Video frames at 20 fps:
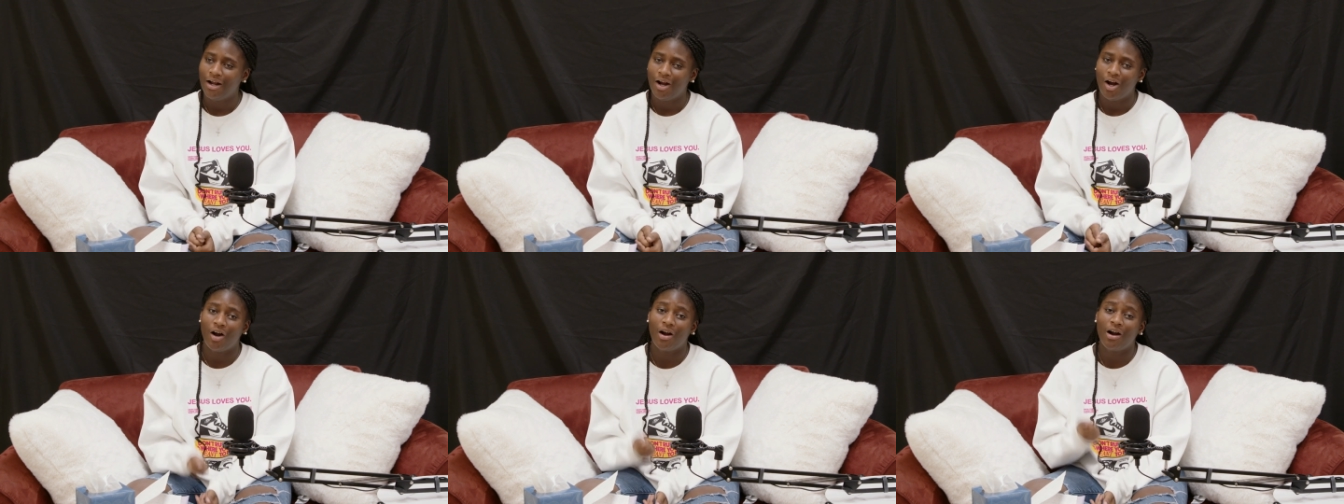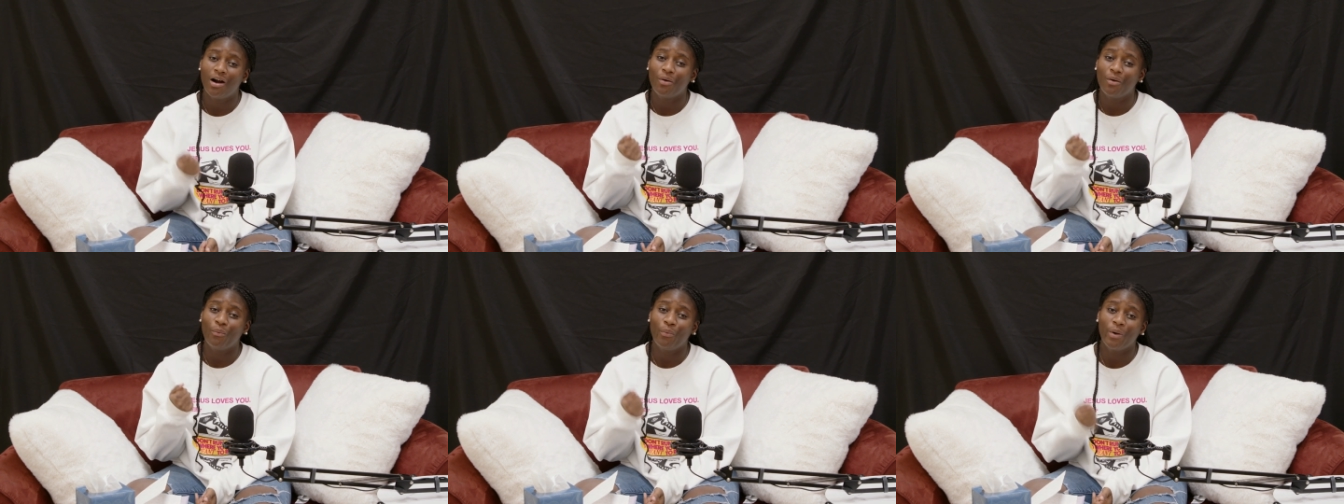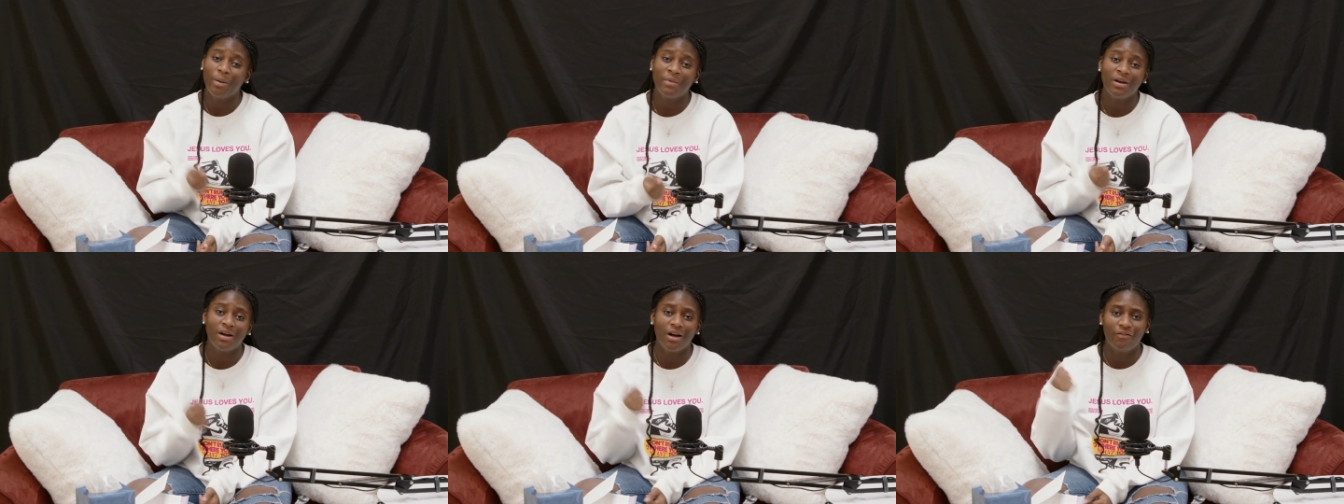our
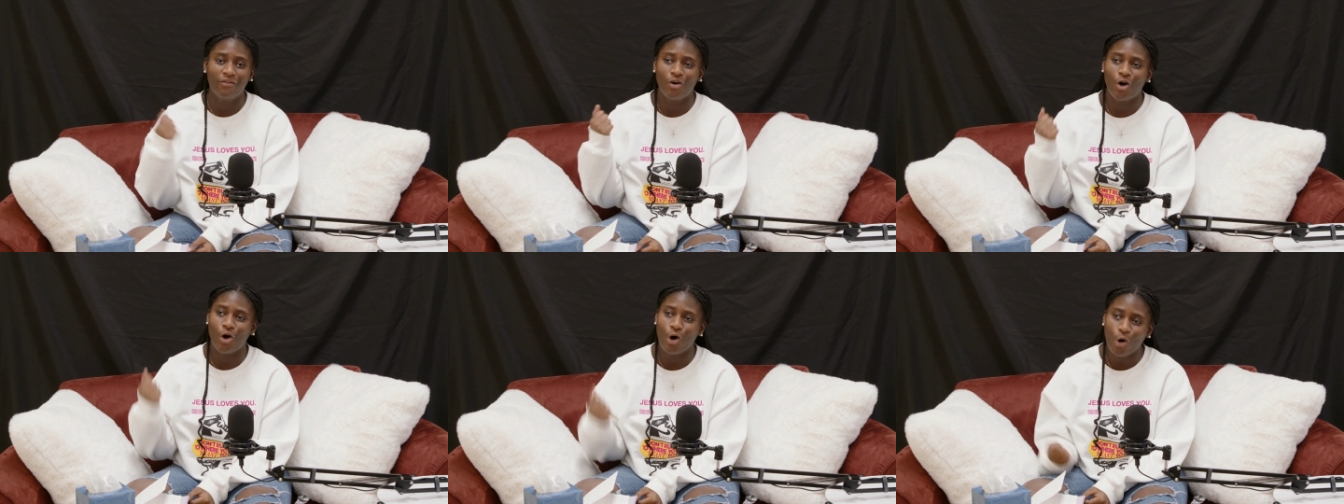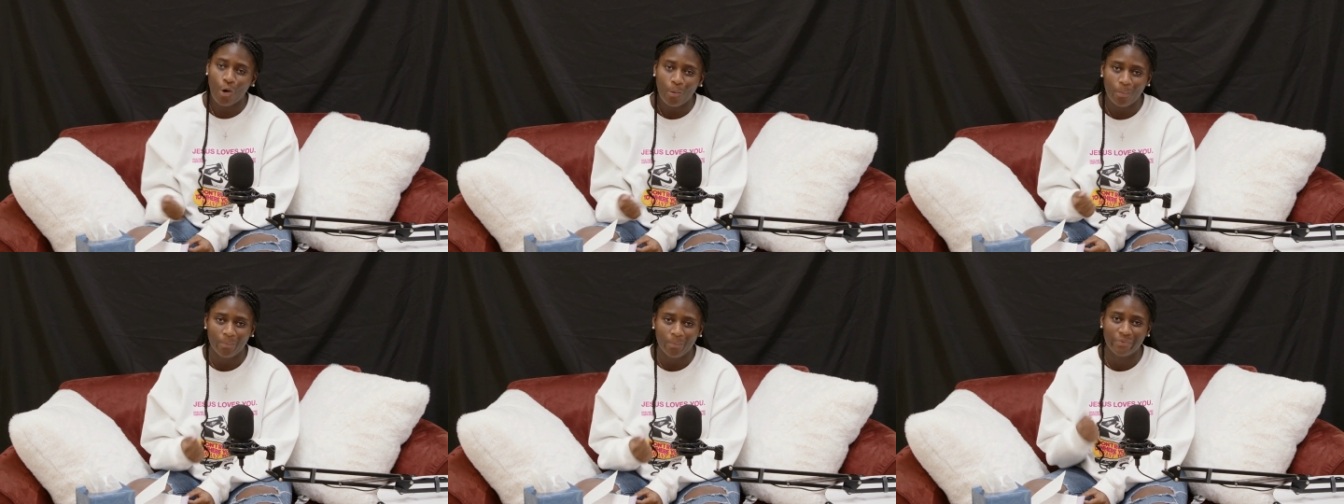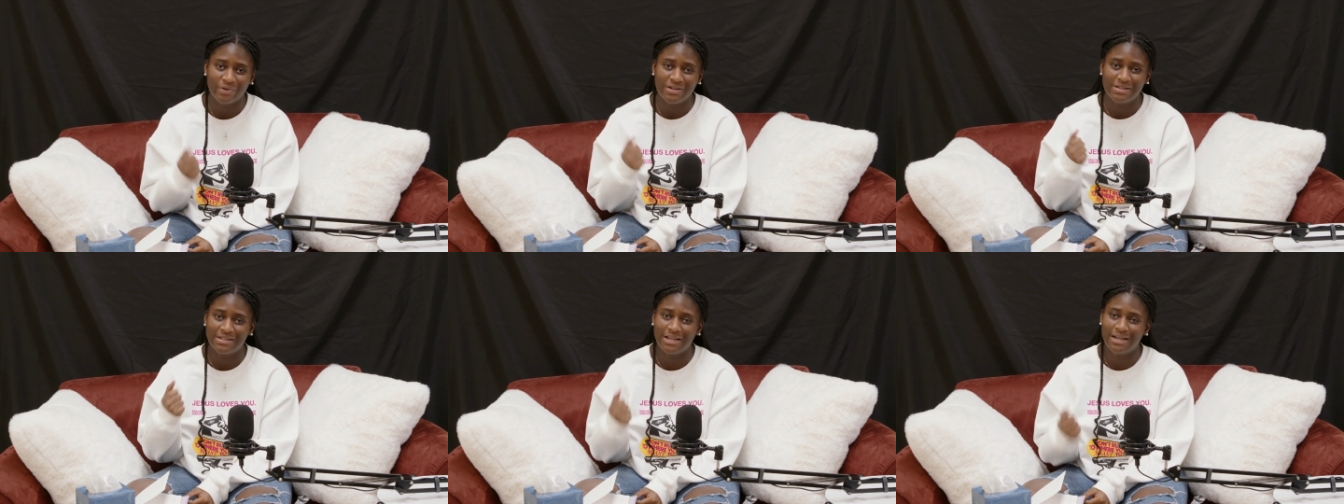Women of Hope
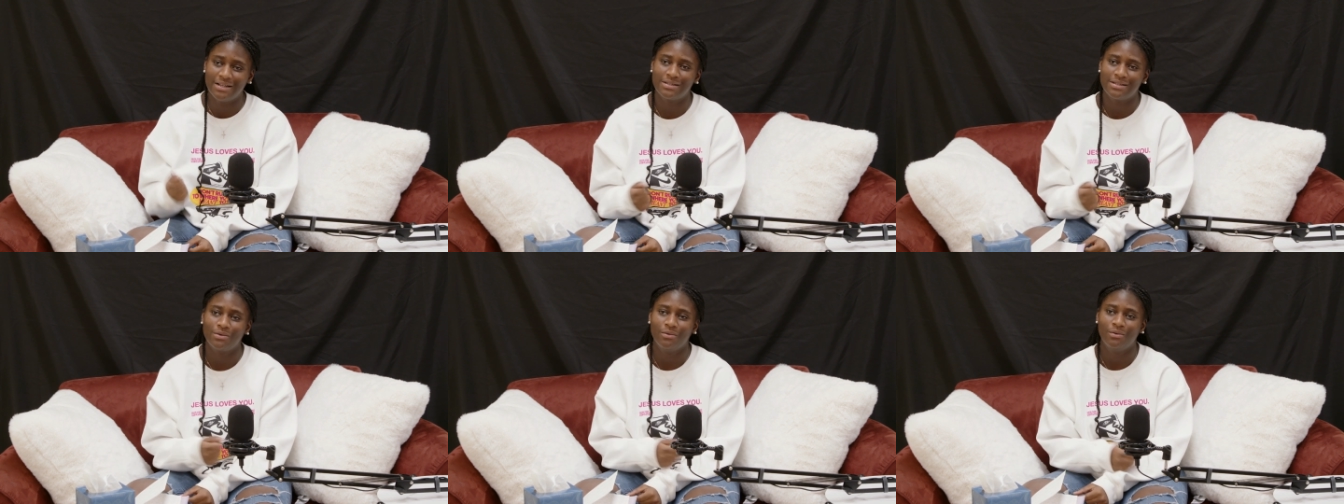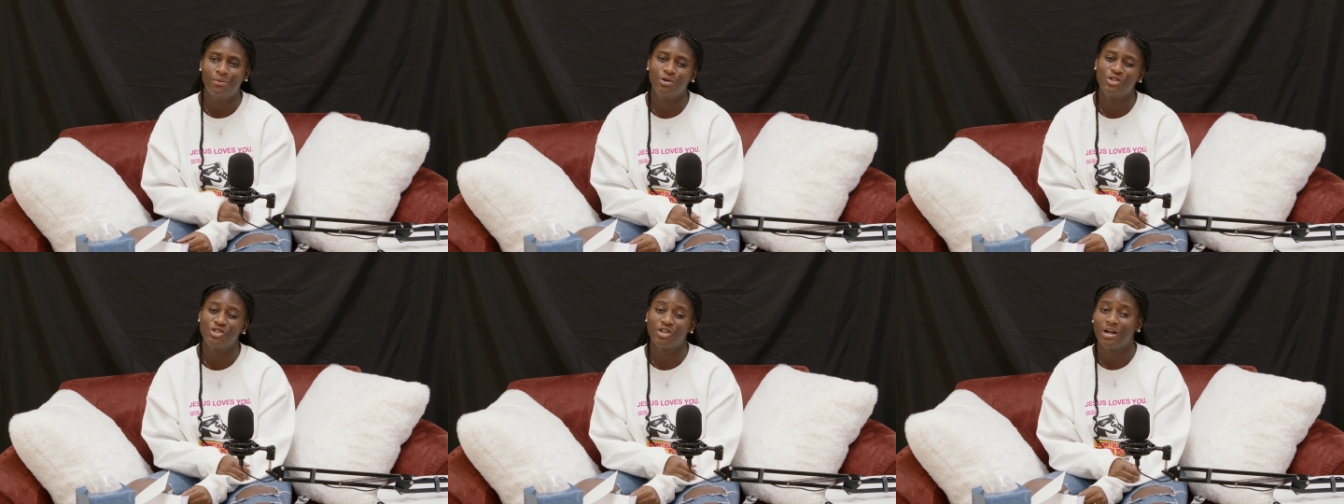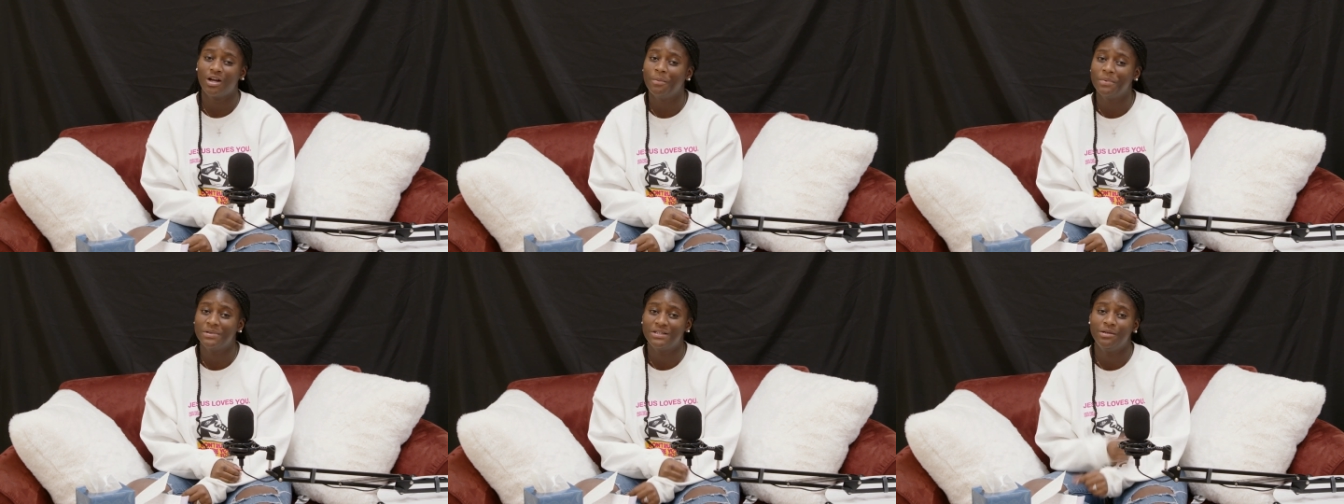presents What's Your Cup
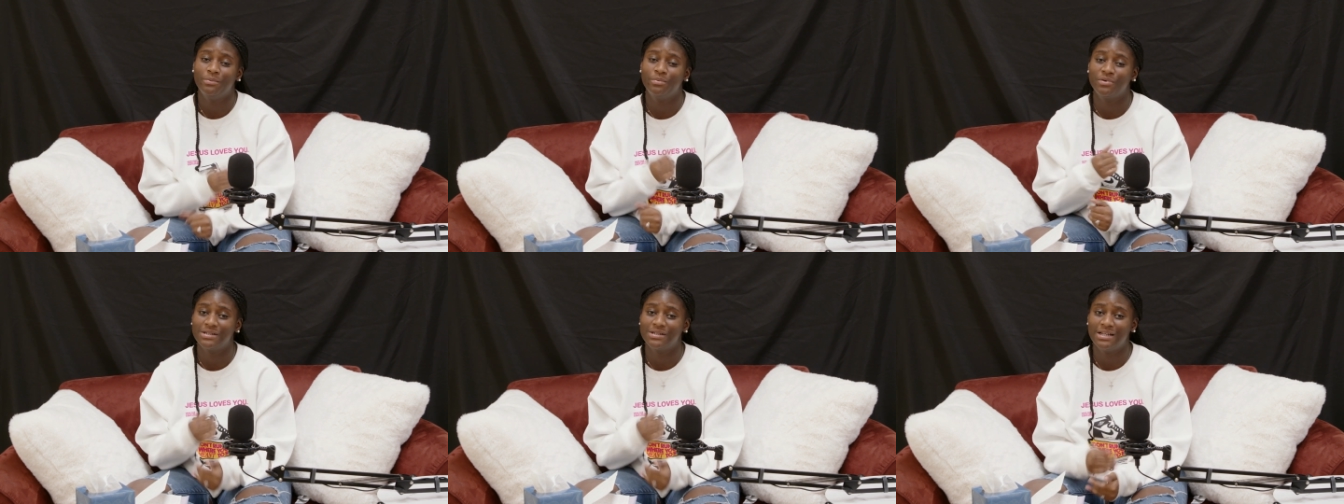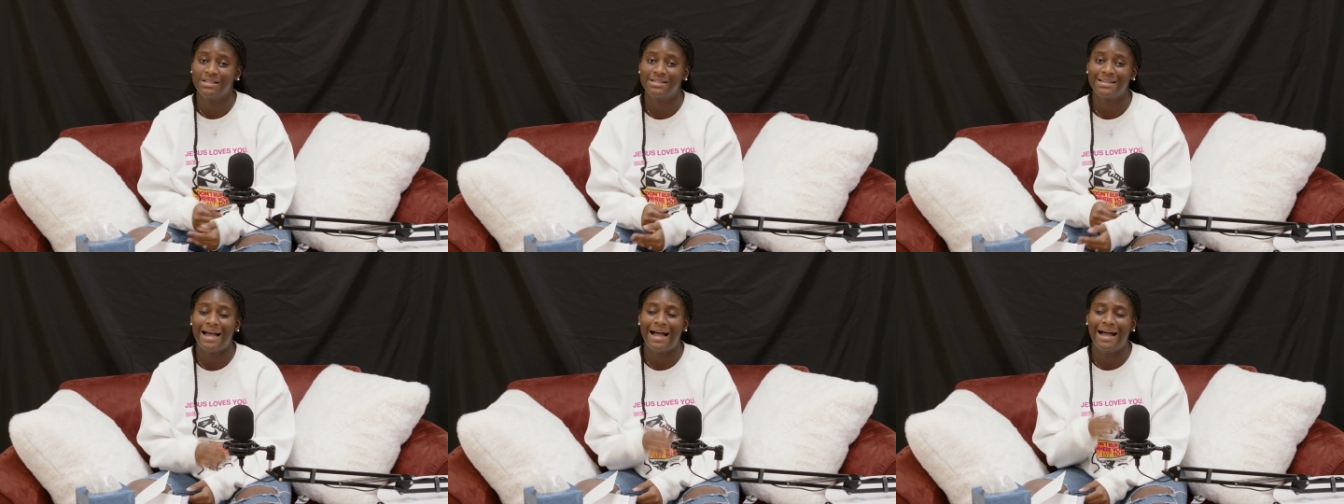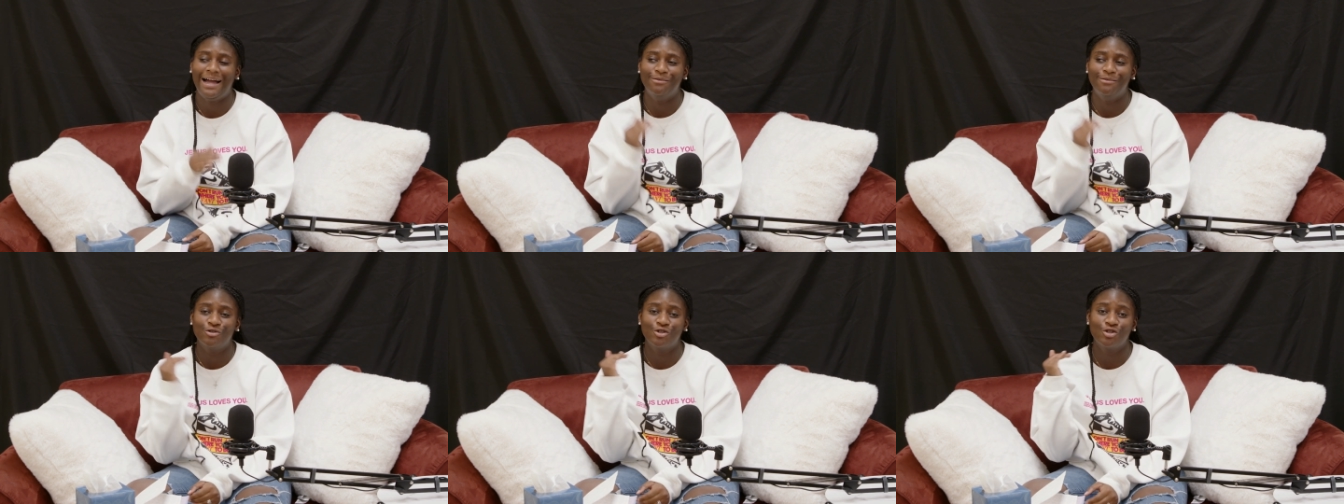of Tea presents
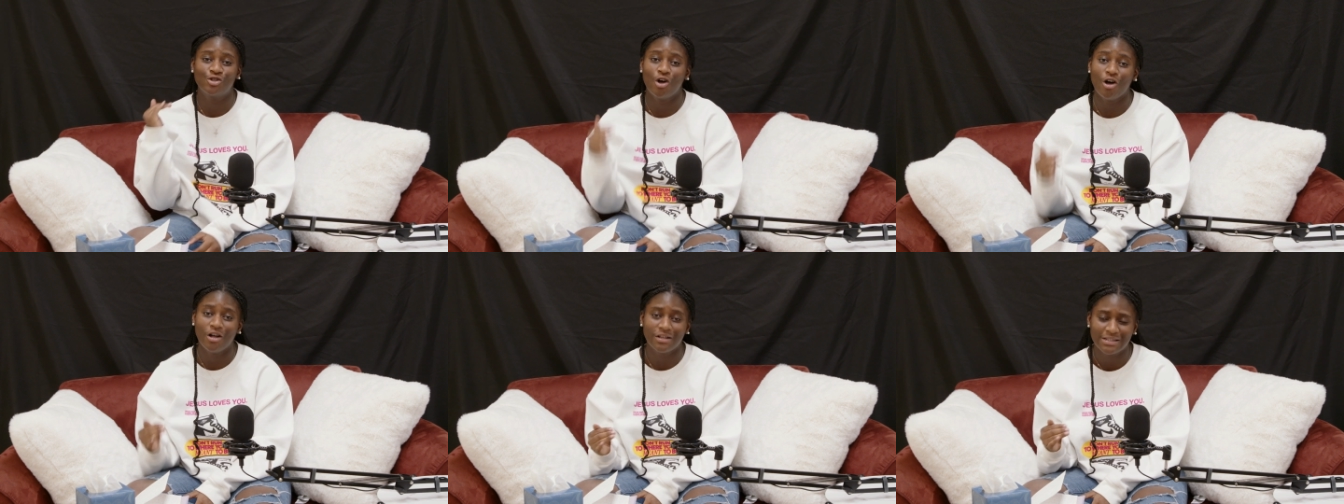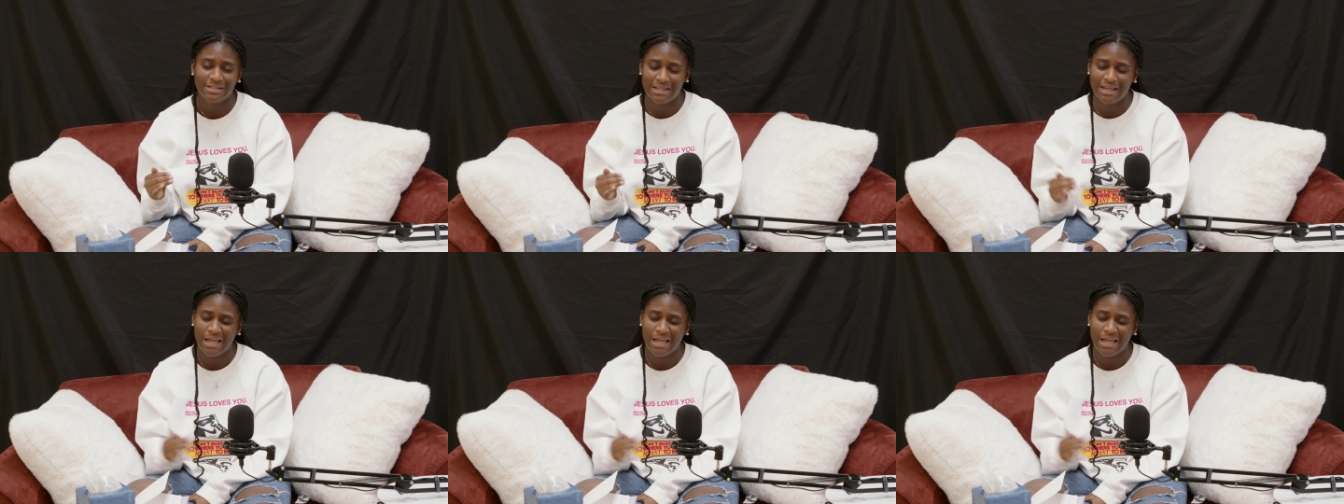I'm Salty.